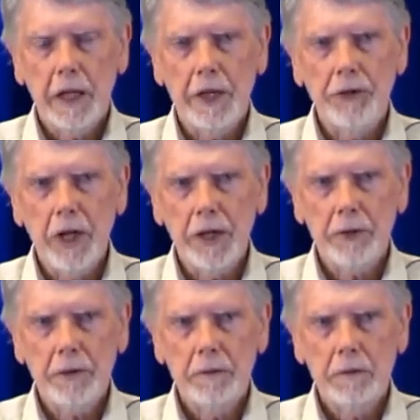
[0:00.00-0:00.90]
At
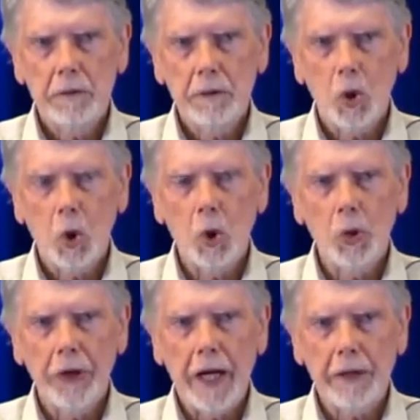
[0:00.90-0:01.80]
death,
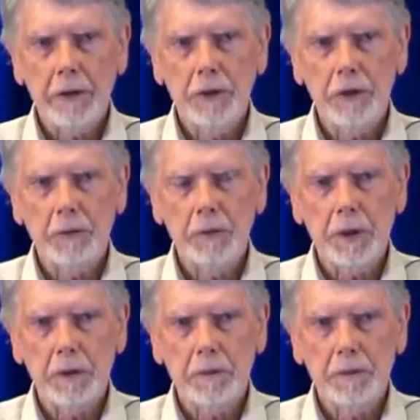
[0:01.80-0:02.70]
all that
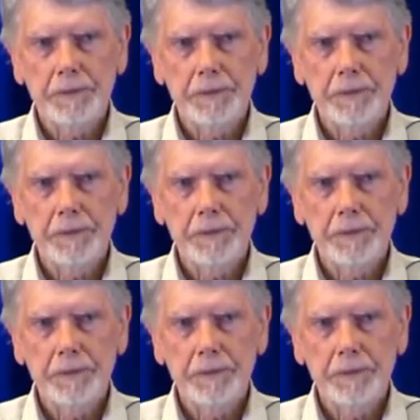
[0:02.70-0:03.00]
disappears.